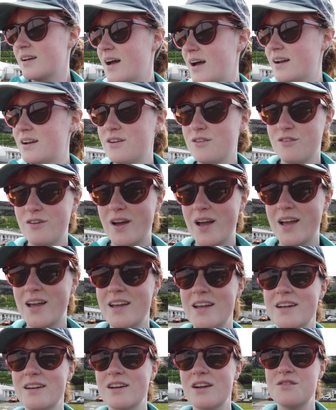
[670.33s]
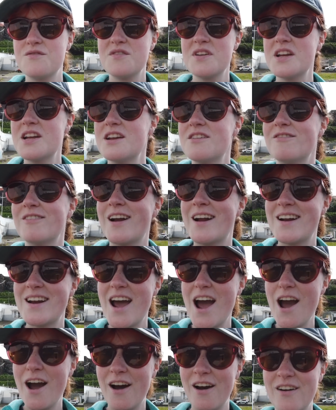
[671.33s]
kind of inconvenient right
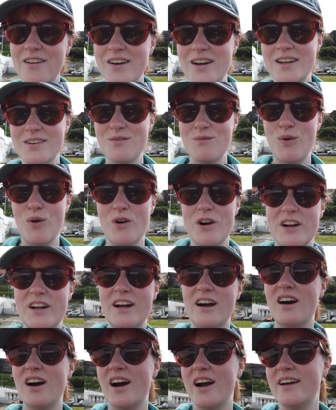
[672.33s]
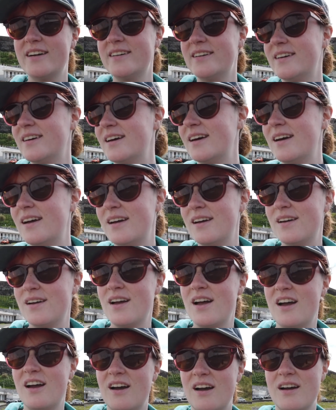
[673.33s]
now. Poor guy.
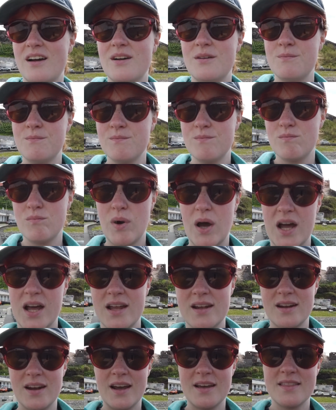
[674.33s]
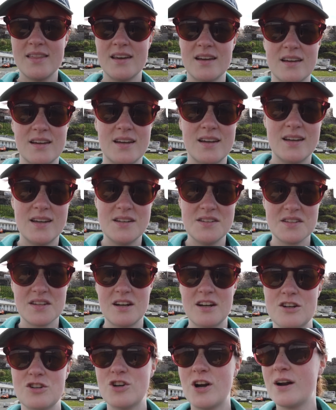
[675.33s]
Um, but I think he's
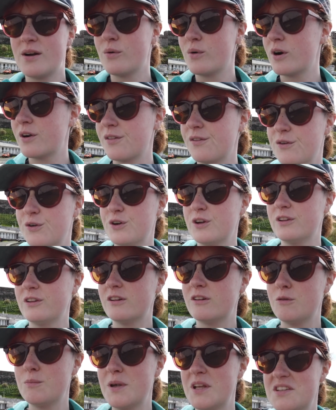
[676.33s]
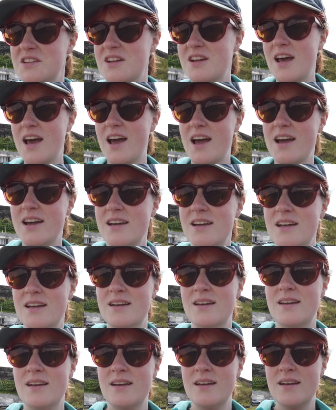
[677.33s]
going to try to work through it a little bit today.
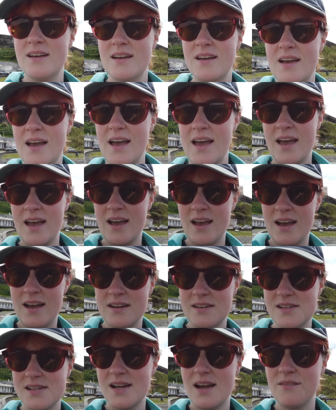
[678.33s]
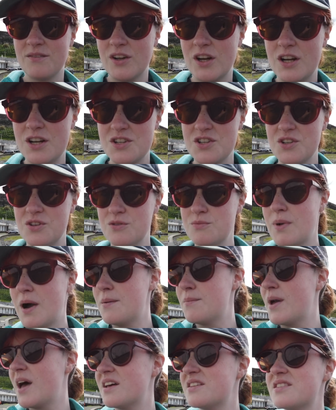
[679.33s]
And I'm going to do
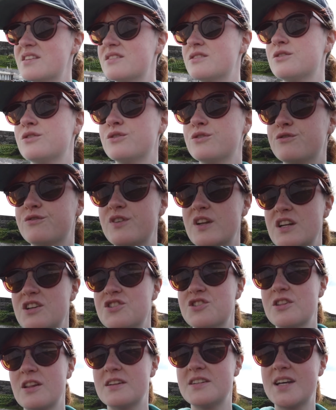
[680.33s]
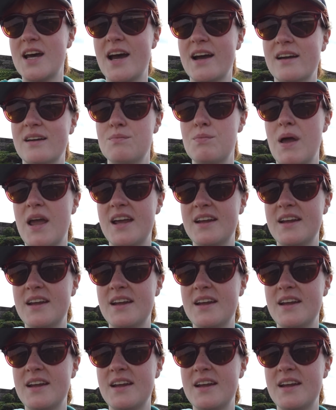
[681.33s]
my best to finish the deck